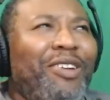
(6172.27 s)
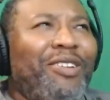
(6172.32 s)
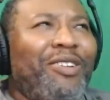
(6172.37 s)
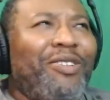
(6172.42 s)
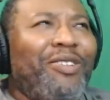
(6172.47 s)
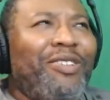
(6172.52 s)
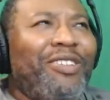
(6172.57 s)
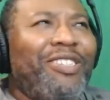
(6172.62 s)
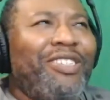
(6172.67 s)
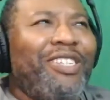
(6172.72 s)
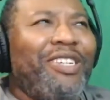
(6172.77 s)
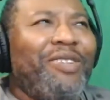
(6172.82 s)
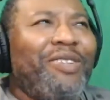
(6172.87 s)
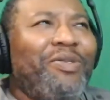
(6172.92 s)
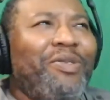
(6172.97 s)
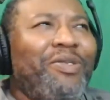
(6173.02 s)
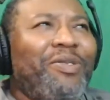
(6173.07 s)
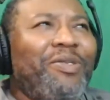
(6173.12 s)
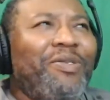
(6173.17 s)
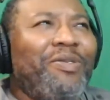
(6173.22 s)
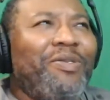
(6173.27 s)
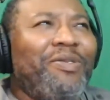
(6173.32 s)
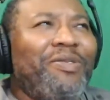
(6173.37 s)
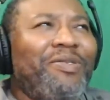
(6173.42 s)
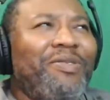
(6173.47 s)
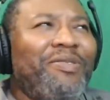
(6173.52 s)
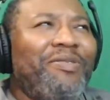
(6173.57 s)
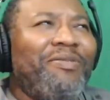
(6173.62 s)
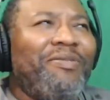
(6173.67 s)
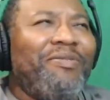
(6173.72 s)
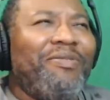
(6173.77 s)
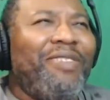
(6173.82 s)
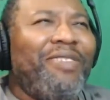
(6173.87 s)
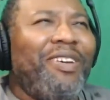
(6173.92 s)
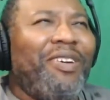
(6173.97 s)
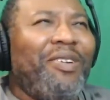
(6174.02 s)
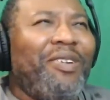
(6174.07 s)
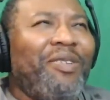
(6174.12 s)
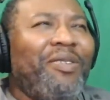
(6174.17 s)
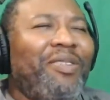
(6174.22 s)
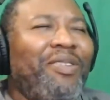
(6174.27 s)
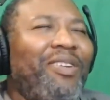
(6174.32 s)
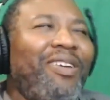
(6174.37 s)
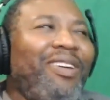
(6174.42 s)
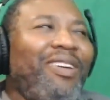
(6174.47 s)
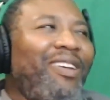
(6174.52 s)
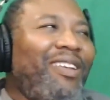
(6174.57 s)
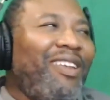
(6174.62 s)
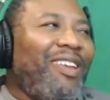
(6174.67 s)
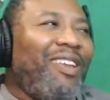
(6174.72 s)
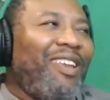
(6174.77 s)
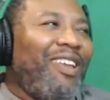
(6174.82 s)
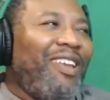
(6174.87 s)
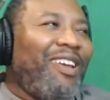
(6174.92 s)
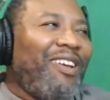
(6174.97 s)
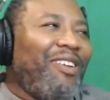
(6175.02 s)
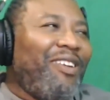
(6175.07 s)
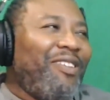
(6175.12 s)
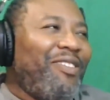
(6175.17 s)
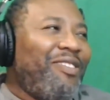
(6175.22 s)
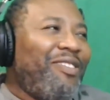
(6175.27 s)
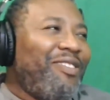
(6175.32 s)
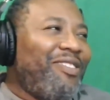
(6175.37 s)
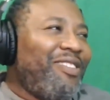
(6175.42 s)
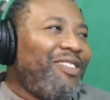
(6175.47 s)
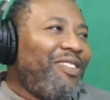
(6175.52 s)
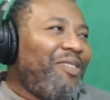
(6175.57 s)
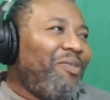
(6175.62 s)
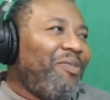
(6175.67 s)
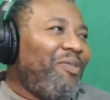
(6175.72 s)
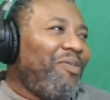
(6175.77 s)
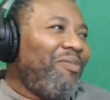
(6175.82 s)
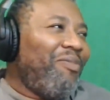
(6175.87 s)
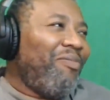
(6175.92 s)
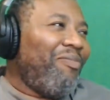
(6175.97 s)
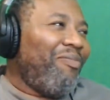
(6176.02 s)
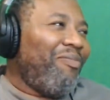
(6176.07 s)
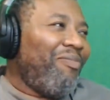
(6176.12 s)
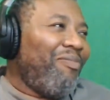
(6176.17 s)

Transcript: Sequel? Huh? No, they ain't gonna do a sequel. They're gonna do this,